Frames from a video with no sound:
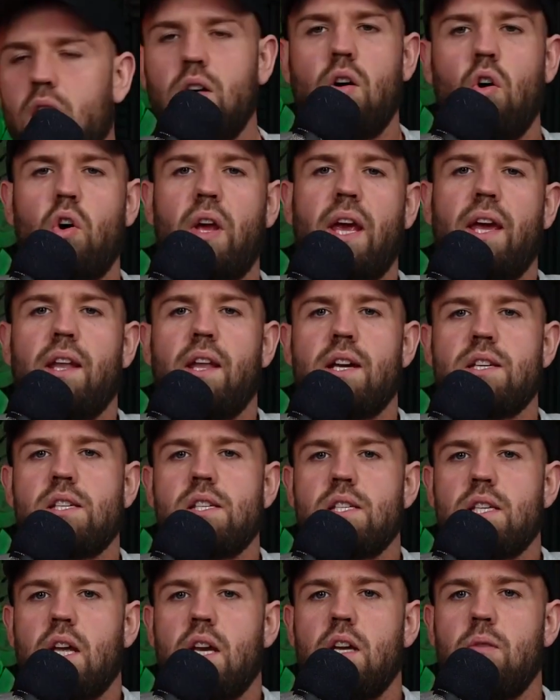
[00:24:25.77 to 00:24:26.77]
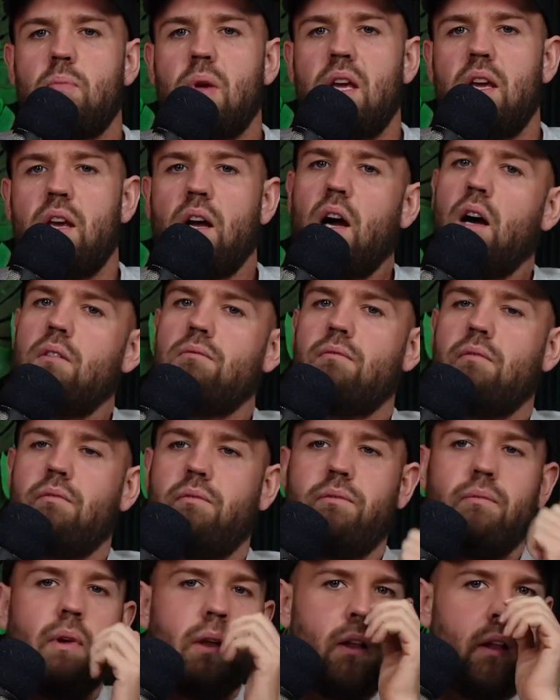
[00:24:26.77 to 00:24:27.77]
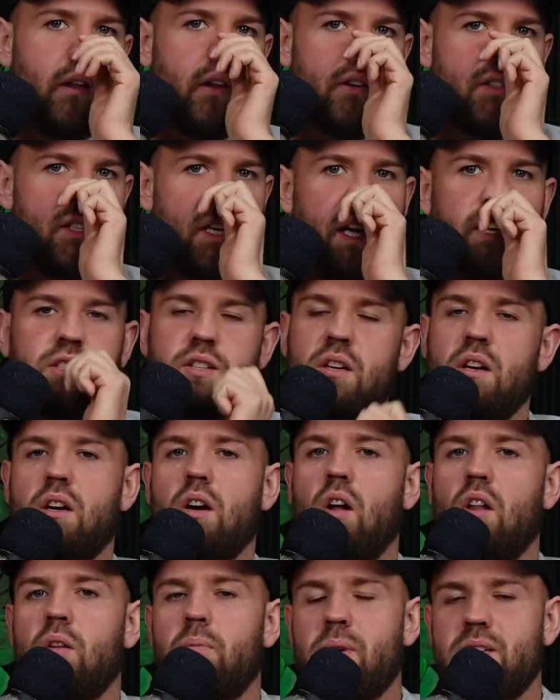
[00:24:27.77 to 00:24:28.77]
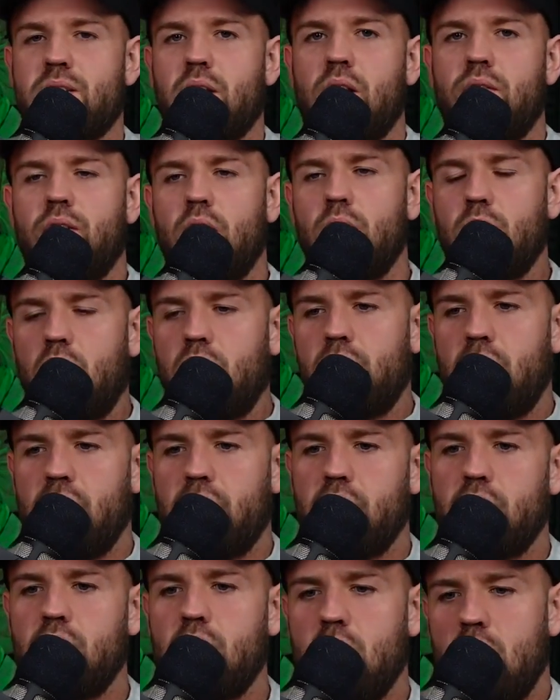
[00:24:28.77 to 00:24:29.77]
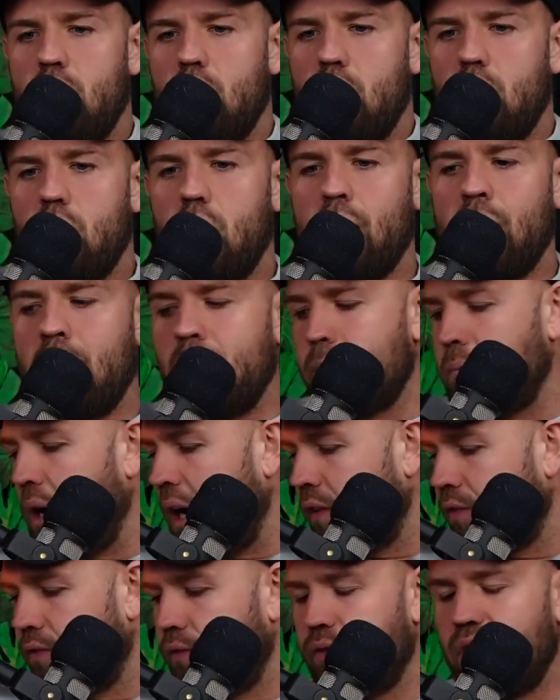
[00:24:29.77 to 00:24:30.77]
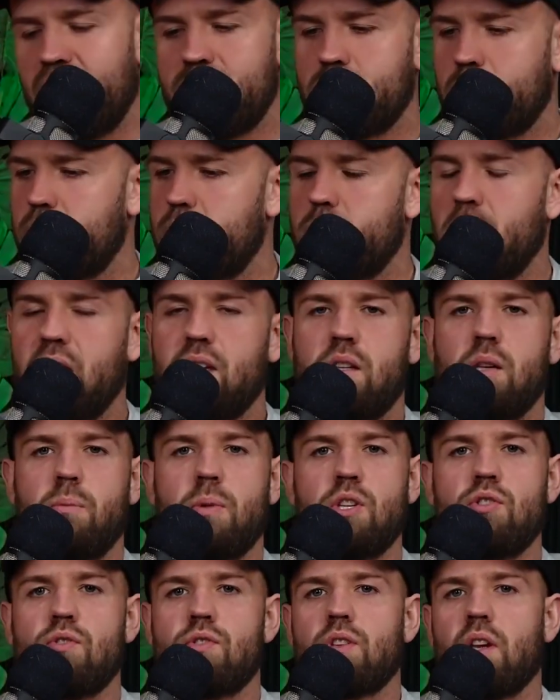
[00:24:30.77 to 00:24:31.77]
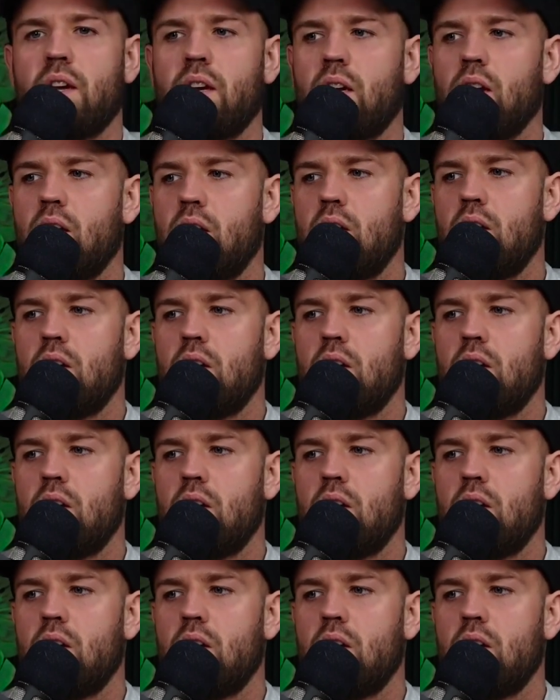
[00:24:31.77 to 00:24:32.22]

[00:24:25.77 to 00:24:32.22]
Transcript: Okay, this is going to be another section of calling myself out, I reckon. Um, I've, this was meant to be just like